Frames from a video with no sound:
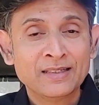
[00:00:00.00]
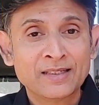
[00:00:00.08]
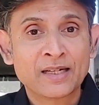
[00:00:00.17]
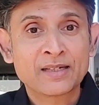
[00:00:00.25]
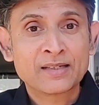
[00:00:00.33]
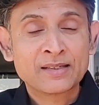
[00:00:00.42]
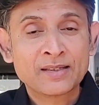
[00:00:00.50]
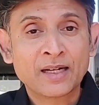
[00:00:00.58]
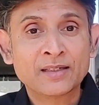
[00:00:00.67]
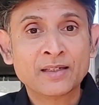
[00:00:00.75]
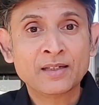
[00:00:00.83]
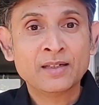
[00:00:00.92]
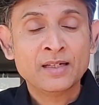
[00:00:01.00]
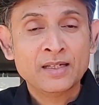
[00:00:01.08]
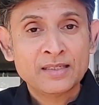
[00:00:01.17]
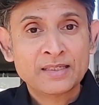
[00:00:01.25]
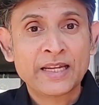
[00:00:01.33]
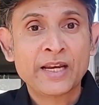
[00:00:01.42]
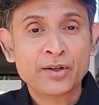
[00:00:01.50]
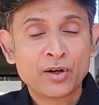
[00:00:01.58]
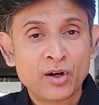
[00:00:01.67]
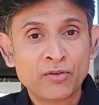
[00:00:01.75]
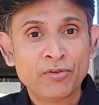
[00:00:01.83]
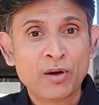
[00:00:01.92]
that subtle state
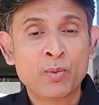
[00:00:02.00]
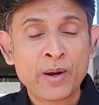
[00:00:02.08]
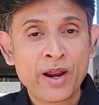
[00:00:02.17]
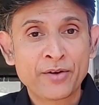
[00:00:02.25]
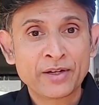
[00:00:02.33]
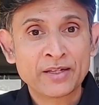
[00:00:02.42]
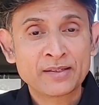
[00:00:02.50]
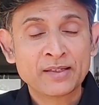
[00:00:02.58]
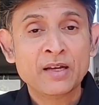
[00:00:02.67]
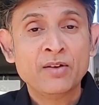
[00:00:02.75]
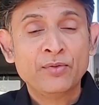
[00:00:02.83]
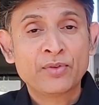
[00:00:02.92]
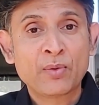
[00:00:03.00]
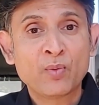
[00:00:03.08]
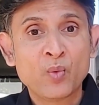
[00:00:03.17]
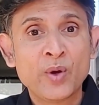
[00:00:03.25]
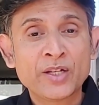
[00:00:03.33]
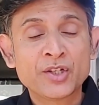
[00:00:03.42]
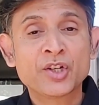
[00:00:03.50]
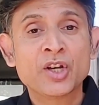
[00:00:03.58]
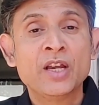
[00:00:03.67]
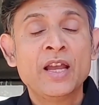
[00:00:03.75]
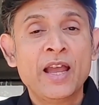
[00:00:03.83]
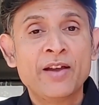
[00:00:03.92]
of awareness from which
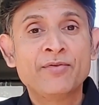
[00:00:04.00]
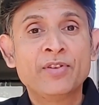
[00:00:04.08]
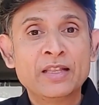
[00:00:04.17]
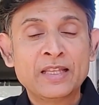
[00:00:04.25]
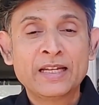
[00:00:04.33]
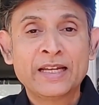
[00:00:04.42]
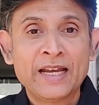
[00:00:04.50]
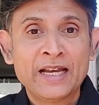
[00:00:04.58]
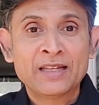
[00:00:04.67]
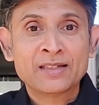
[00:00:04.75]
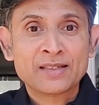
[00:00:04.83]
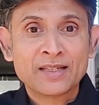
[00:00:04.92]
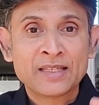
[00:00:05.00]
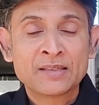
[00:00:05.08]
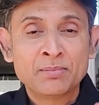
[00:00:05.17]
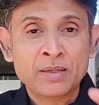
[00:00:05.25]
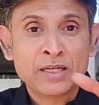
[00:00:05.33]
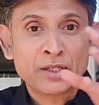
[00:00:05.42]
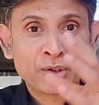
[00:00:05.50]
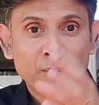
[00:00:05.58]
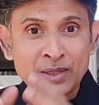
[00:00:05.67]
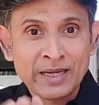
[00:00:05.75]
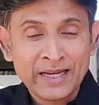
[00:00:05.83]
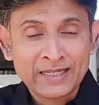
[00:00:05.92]
everything else is being
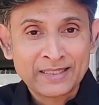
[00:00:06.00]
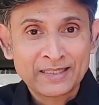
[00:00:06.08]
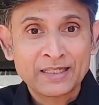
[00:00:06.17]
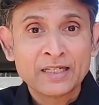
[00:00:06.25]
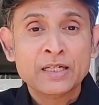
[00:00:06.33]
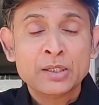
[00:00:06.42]
created.